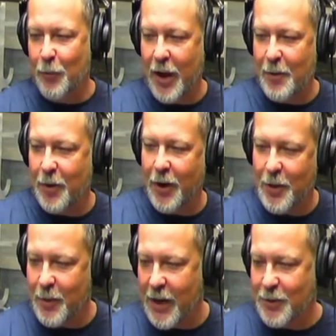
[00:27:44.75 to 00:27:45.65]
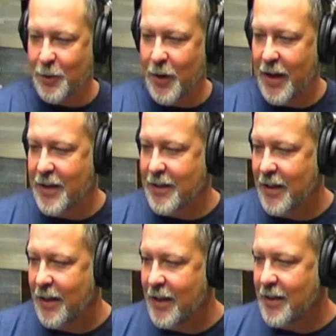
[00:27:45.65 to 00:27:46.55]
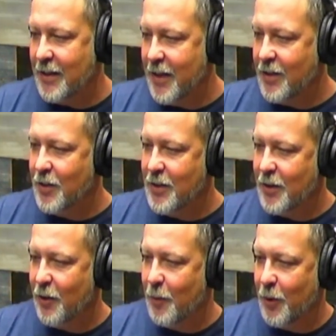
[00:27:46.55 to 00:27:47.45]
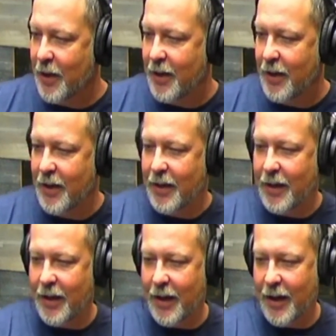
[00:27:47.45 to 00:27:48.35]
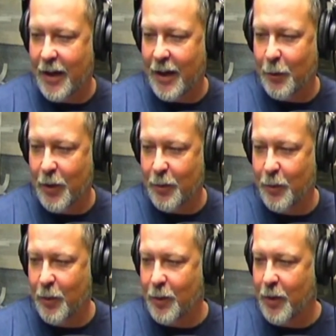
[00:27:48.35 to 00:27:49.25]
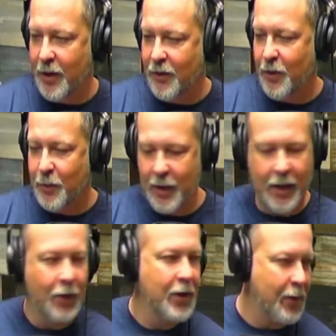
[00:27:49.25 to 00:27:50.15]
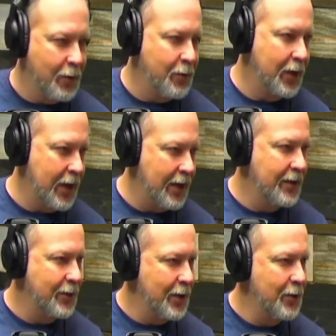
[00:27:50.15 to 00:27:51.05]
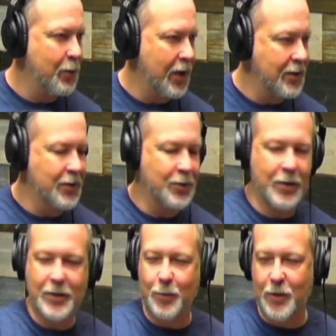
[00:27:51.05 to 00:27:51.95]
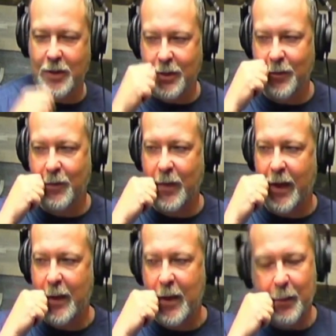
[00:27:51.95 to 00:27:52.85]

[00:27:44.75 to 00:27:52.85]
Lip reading: Ryan Barker, Pastor Ryan, said the installation ceremony with Bud is something he'll never forget. So he's watching. So he's appreciative of that.